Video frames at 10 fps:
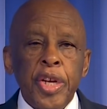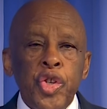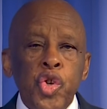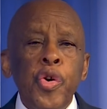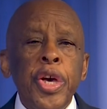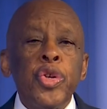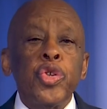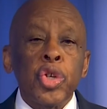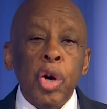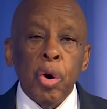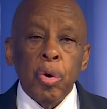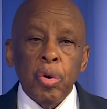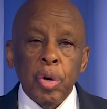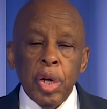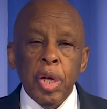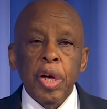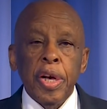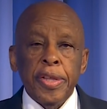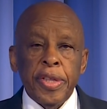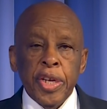Do ensure
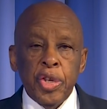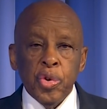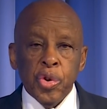that you